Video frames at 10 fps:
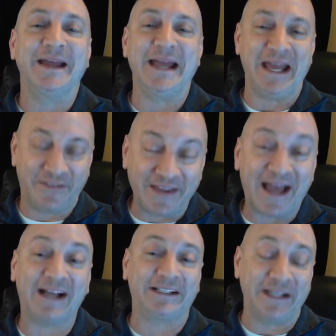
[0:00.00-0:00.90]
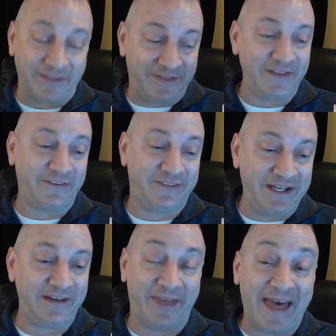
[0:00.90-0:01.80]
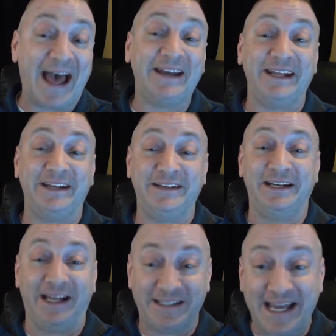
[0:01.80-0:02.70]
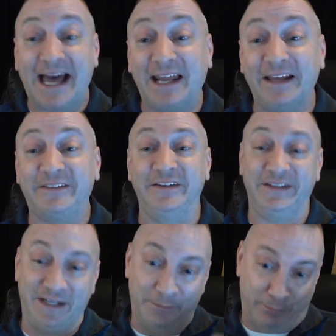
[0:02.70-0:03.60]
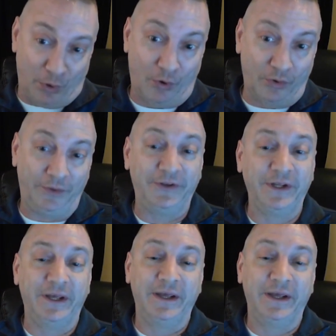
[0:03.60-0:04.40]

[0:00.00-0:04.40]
Exactly. This did that. It did italics. It did bold.